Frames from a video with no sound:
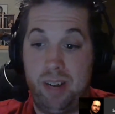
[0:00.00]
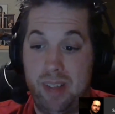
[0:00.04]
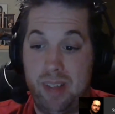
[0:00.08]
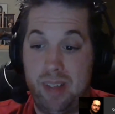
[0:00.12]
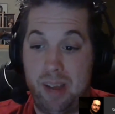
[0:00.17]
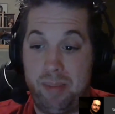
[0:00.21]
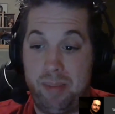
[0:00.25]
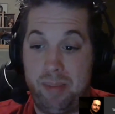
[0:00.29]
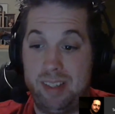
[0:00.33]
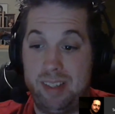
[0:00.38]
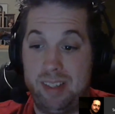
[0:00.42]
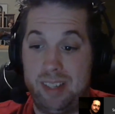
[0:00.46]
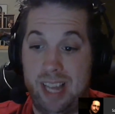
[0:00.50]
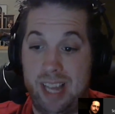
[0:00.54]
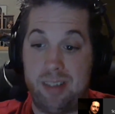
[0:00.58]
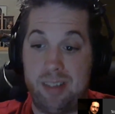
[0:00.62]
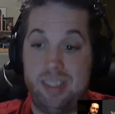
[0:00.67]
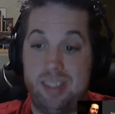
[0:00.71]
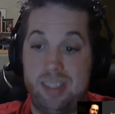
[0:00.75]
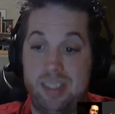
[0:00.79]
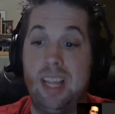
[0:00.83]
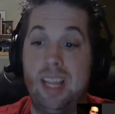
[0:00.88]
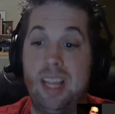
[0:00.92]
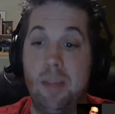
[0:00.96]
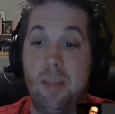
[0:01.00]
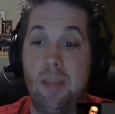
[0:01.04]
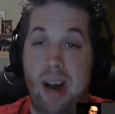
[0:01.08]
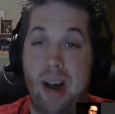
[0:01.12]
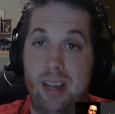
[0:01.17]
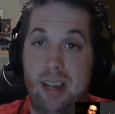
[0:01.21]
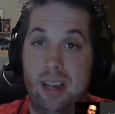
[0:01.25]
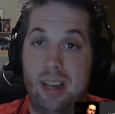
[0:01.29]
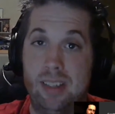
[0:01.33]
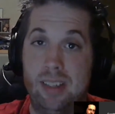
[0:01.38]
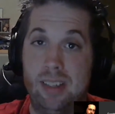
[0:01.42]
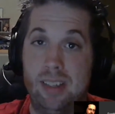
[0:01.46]
I mean, it's outside the
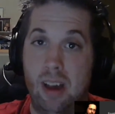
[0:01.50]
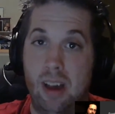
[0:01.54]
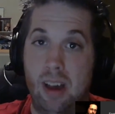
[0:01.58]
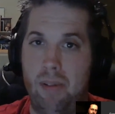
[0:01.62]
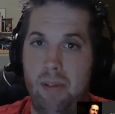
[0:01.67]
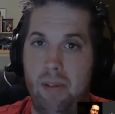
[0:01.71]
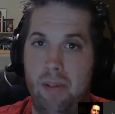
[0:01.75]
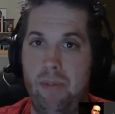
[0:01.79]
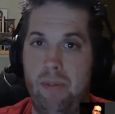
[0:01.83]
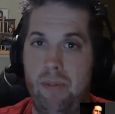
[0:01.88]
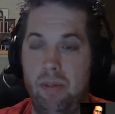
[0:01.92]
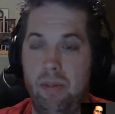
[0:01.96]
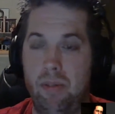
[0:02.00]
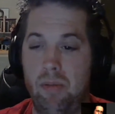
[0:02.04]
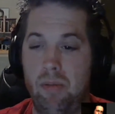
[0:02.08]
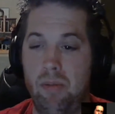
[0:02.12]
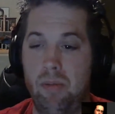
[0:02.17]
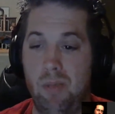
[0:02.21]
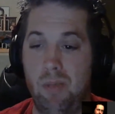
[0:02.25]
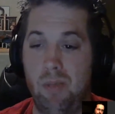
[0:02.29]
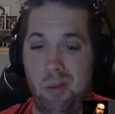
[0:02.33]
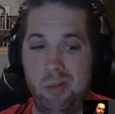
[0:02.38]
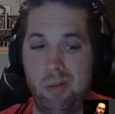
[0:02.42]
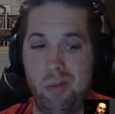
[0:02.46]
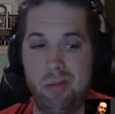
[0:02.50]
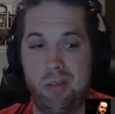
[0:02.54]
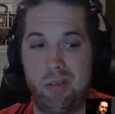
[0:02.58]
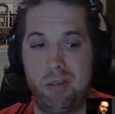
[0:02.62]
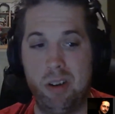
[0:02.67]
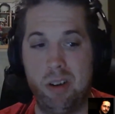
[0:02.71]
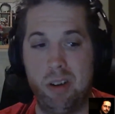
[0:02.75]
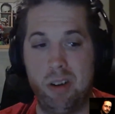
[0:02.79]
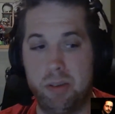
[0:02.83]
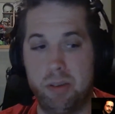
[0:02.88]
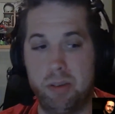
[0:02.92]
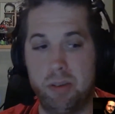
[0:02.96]
box of, oh,
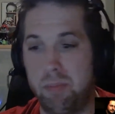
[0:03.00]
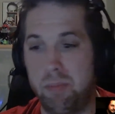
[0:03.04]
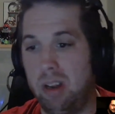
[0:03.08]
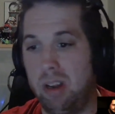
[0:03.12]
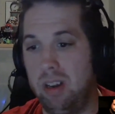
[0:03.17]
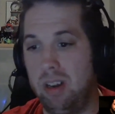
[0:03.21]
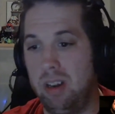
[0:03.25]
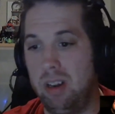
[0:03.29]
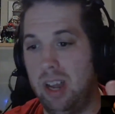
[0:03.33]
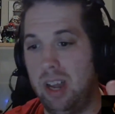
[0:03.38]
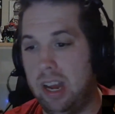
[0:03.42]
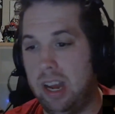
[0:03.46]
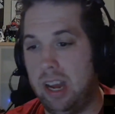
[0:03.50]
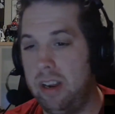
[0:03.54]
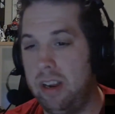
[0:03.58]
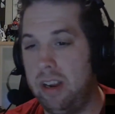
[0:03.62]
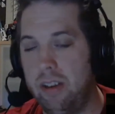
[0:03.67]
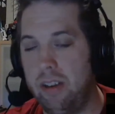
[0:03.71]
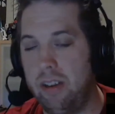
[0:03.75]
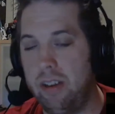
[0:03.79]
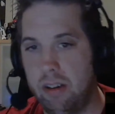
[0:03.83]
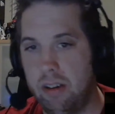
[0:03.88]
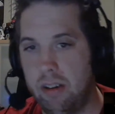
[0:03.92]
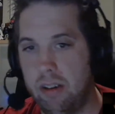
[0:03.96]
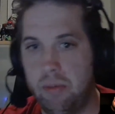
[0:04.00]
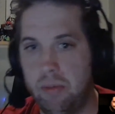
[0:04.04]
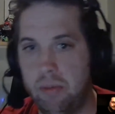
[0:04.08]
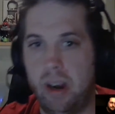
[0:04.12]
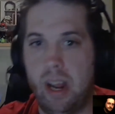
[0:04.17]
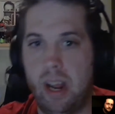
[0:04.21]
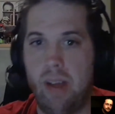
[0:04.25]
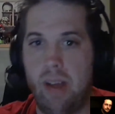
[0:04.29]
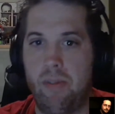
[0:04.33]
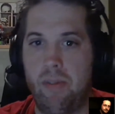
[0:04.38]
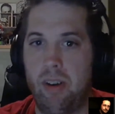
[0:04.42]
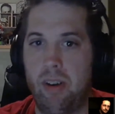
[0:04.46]
there's a Bud Light or
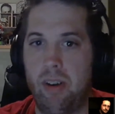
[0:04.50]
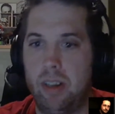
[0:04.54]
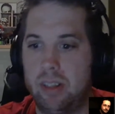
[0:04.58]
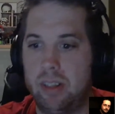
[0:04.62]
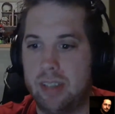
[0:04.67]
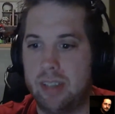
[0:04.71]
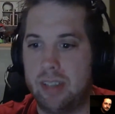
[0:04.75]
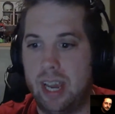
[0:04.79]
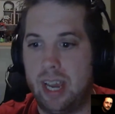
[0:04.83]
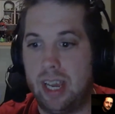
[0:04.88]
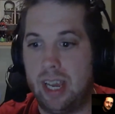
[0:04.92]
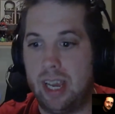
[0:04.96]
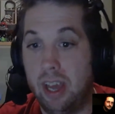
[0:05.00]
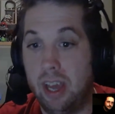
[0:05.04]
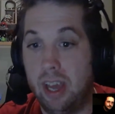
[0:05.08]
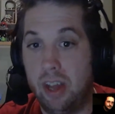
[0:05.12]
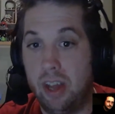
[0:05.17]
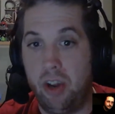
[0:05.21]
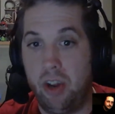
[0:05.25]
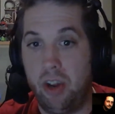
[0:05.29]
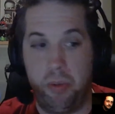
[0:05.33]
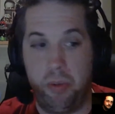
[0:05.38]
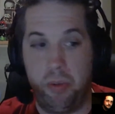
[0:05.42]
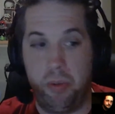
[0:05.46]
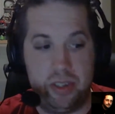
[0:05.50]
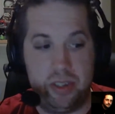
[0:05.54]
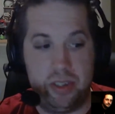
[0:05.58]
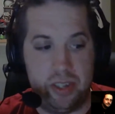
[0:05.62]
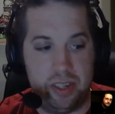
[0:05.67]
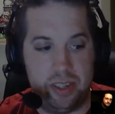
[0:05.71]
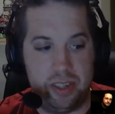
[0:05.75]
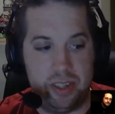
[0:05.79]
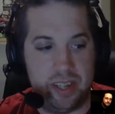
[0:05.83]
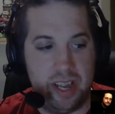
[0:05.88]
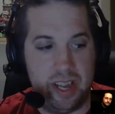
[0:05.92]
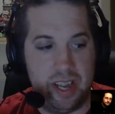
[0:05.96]
whatever. It's like, no, this
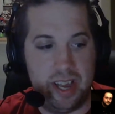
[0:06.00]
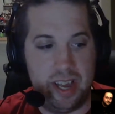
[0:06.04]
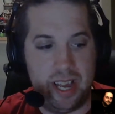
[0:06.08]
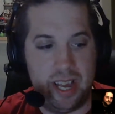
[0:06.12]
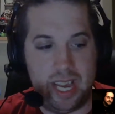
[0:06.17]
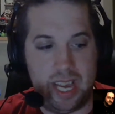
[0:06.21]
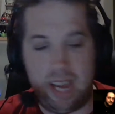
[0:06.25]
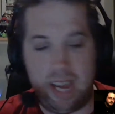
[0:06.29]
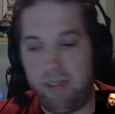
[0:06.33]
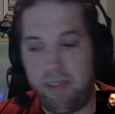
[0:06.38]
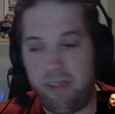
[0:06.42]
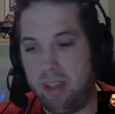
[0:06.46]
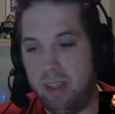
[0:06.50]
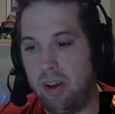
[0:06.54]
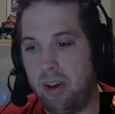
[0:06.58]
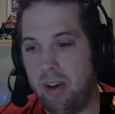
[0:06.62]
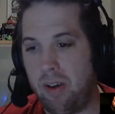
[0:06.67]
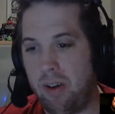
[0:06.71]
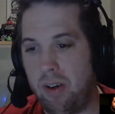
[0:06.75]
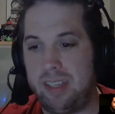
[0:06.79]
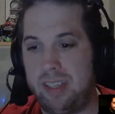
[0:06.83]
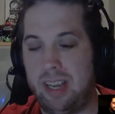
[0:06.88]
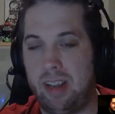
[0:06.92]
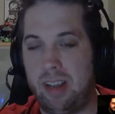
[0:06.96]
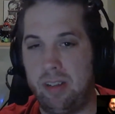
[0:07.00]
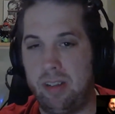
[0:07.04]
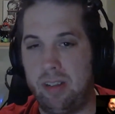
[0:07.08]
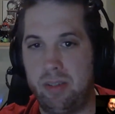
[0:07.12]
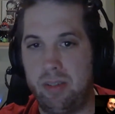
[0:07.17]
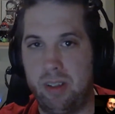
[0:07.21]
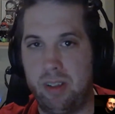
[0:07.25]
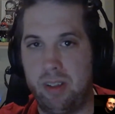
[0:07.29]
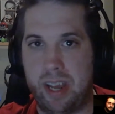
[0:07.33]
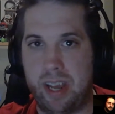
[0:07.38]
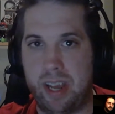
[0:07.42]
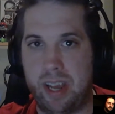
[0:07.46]
is, even though I sound
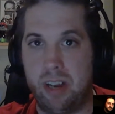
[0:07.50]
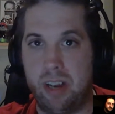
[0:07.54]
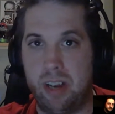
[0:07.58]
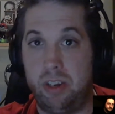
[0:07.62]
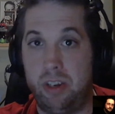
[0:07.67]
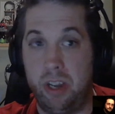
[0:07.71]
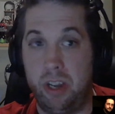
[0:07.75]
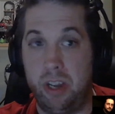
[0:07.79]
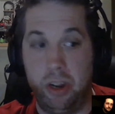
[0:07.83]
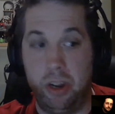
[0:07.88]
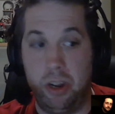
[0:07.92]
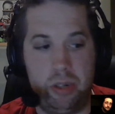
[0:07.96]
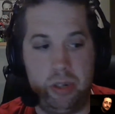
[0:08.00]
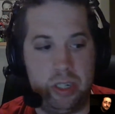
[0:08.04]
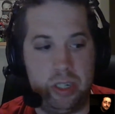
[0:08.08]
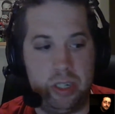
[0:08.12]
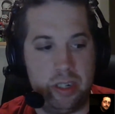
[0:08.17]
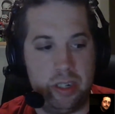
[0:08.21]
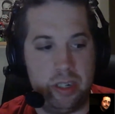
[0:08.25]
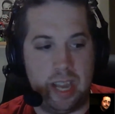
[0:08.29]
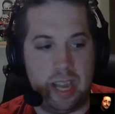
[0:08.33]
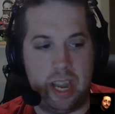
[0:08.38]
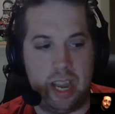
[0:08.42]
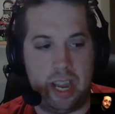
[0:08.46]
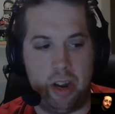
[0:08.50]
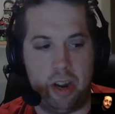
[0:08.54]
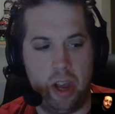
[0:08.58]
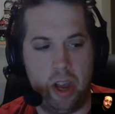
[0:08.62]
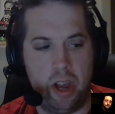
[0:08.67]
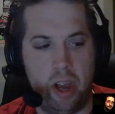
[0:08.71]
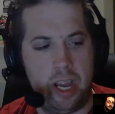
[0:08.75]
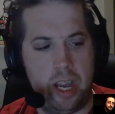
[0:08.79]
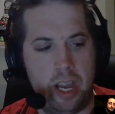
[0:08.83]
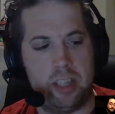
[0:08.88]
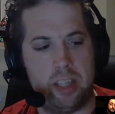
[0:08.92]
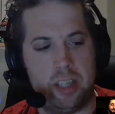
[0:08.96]
like a douche saying,
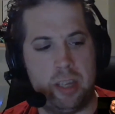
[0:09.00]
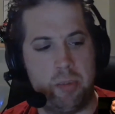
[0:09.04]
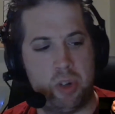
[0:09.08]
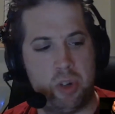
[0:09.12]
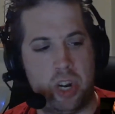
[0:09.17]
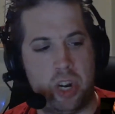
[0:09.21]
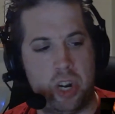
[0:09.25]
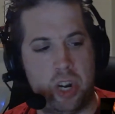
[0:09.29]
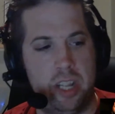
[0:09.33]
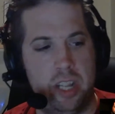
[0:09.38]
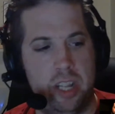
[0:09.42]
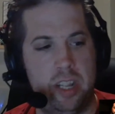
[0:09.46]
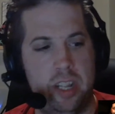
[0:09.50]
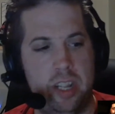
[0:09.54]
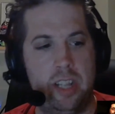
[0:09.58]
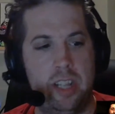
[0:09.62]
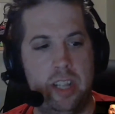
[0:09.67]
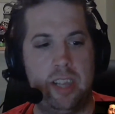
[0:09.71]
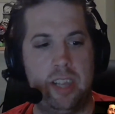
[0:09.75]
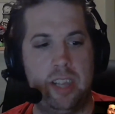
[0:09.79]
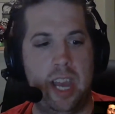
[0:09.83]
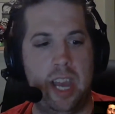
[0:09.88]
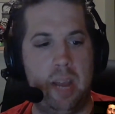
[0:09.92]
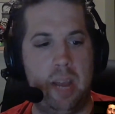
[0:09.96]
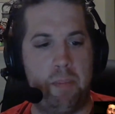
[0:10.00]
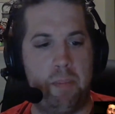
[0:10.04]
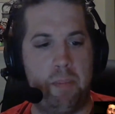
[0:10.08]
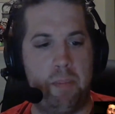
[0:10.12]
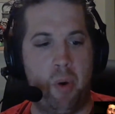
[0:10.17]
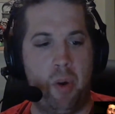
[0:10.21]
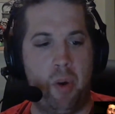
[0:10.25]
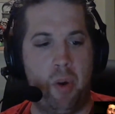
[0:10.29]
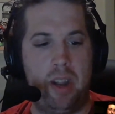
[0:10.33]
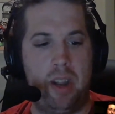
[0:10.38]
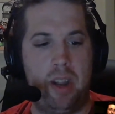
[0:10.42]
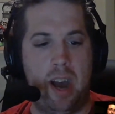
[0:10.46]
yes, I'm drinking this
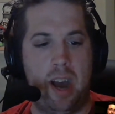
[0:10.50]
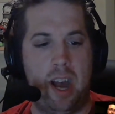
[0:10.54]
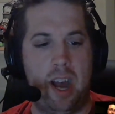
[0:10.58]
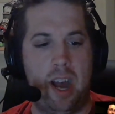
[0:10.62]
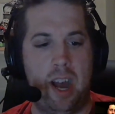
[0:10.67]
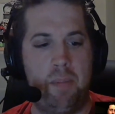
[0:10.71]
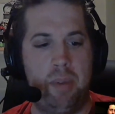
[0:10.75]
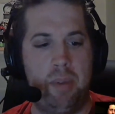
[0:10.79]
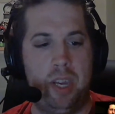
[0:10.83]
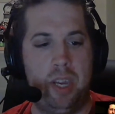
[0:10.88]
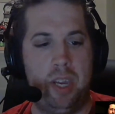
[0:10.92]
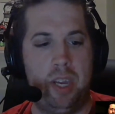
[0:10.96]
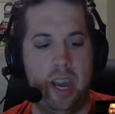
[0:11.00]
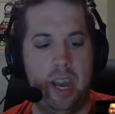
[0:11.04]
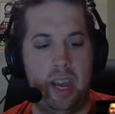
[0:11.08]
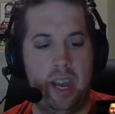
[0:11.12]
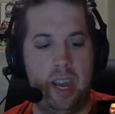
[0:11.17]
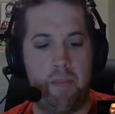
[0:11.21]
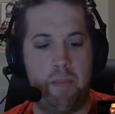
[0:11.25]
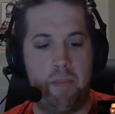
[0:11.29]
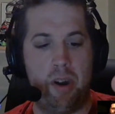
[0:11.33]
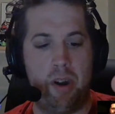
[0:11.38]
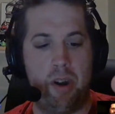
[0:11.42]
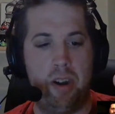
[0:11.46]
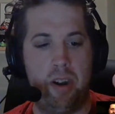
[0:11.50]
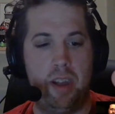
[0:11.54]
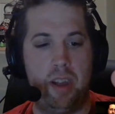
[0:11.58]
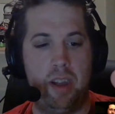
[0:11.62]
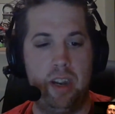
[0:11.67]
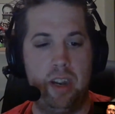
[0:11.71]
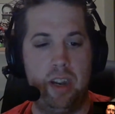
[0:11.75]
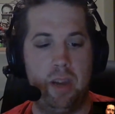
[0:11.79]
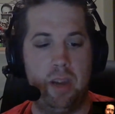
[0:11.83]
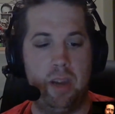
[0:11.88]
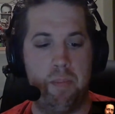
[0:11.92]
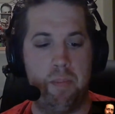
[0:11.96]
8-point IPA
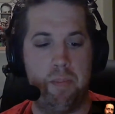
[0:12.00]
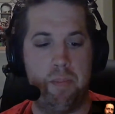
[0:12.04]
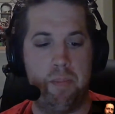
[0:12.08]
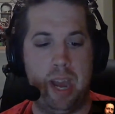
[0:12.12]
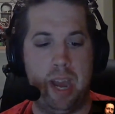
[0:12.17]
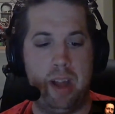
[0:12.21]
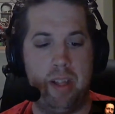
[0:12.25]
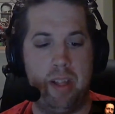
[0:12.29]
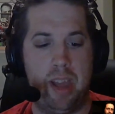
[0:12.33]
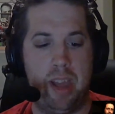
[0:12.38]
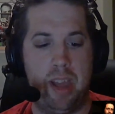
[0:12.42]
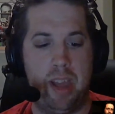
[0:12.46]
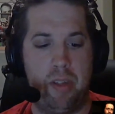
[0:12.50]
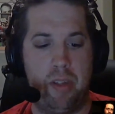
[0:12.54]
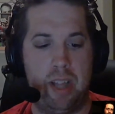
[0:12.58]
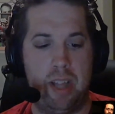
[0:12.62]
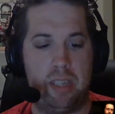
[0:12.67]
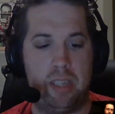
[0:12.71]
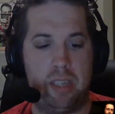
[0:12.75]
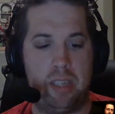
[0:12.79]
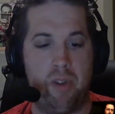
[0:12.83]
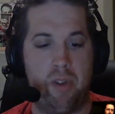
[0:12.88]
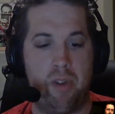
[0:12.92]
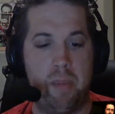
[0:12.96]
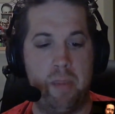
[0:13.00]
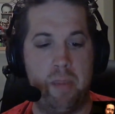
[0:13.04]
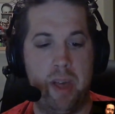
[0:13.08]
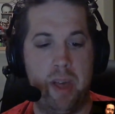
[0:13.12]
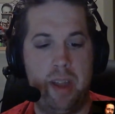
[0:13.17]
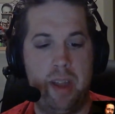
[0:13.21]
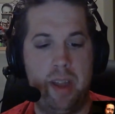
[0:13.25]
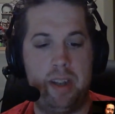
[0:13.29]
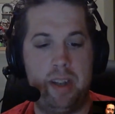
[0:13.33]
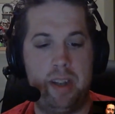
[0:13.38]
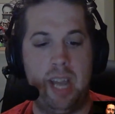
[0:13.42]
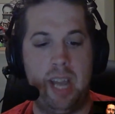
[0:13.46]
India Pale Ale that's from
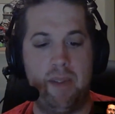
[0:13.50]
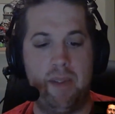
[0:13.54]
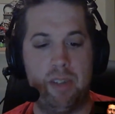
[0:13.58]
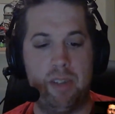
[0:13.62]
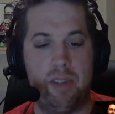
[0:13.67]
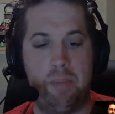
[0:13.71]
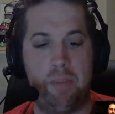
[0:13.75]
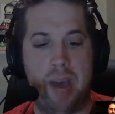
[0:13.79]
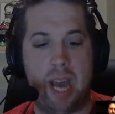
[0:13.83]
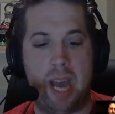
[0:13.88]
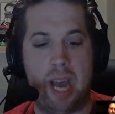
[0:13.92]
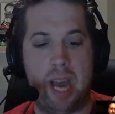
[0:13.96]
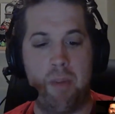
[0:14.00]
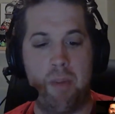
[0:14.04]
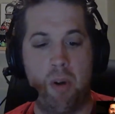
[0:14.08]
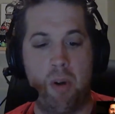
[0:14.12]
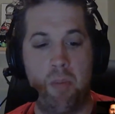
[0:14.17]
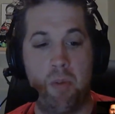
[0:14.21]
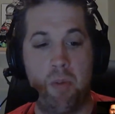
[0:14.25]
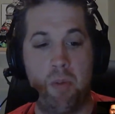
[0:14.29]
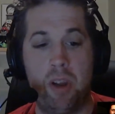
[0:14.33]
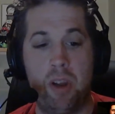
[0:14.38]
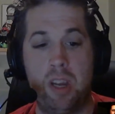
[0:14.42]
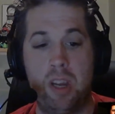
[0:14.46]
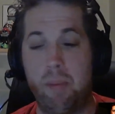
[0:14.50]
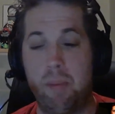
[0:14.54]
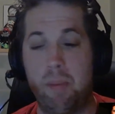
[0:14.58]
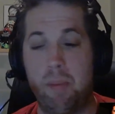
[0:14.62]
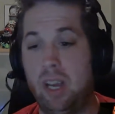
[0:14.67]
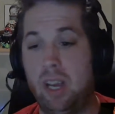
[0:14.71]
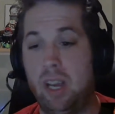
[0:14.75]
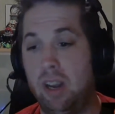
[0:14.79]
Devil's Backbone Brewing Company.